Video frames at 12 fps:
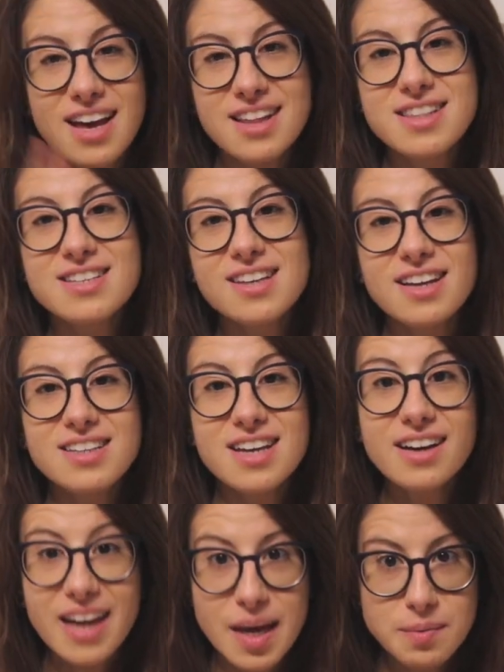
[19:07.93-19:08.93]
This
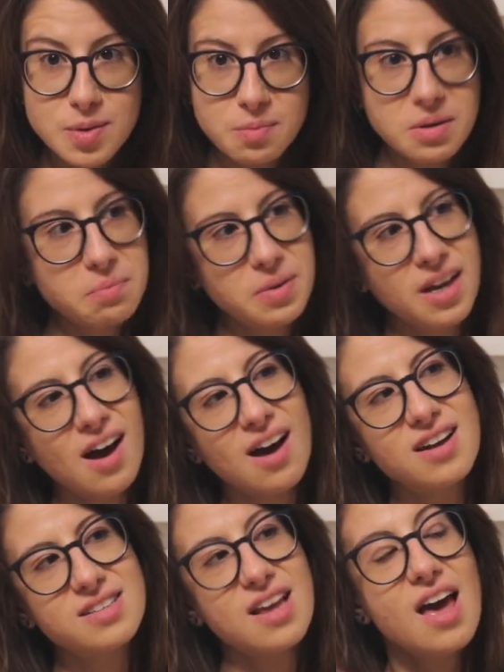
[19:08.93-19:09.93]
idea came to me
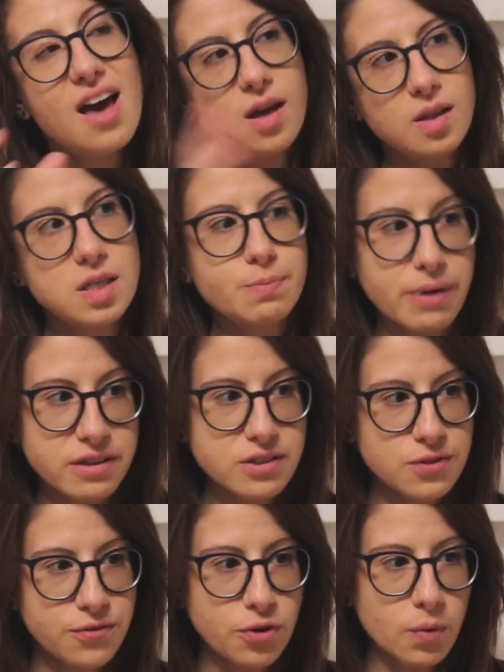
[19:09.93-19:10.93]
because these
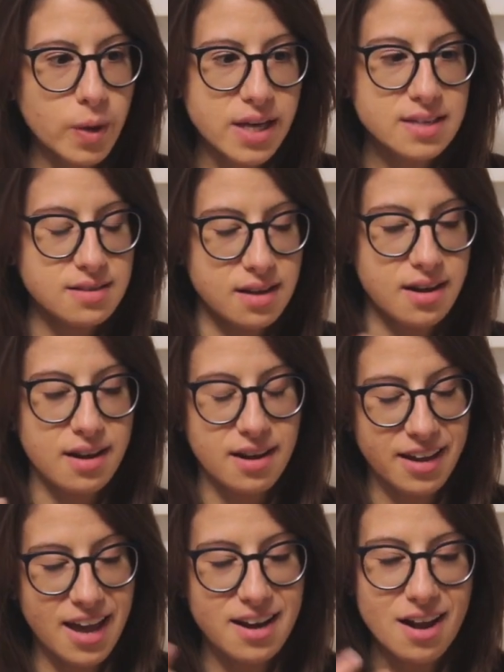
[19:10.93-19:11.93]
past few weeks that,
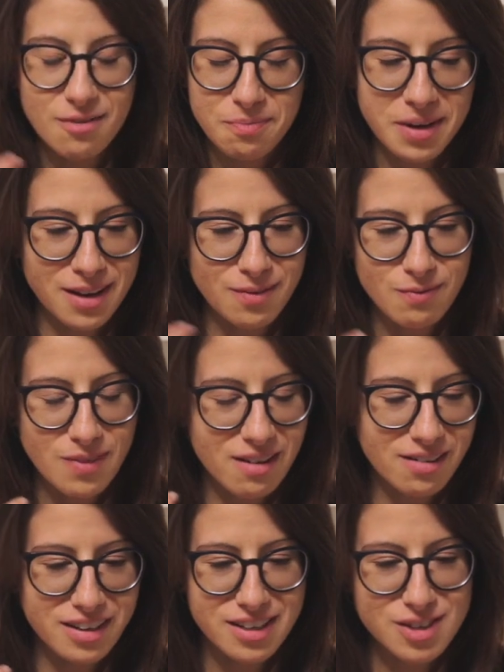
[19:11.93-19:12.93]
again, have been
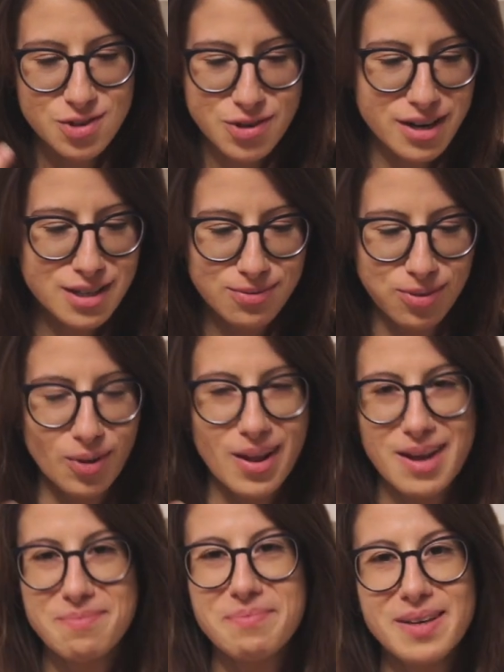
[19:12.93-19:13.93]
very stressful
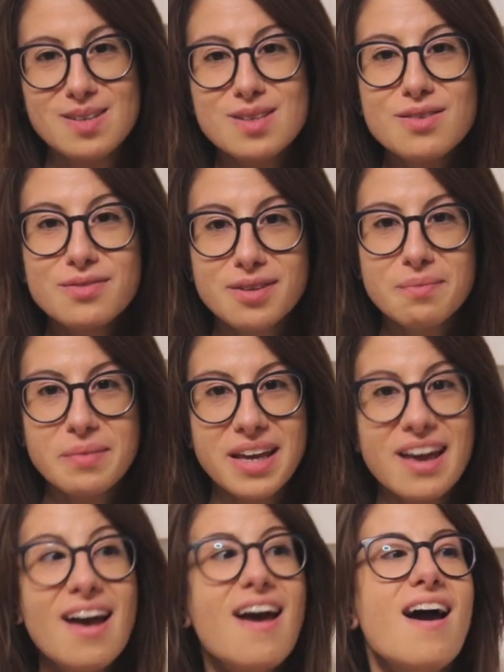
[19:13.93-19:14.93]
and busy for
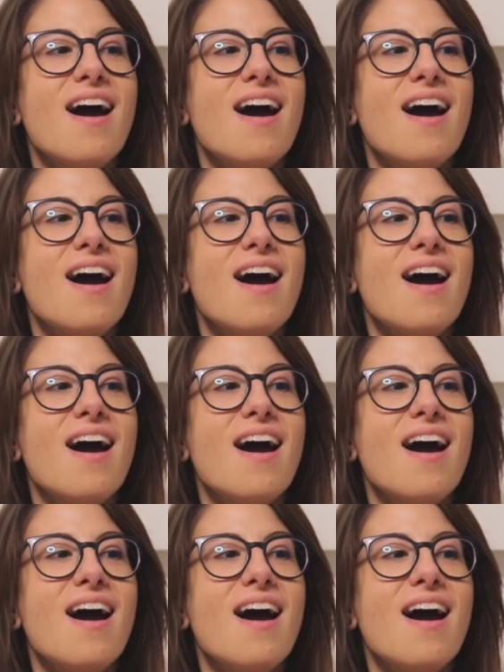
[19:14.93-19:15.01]
me,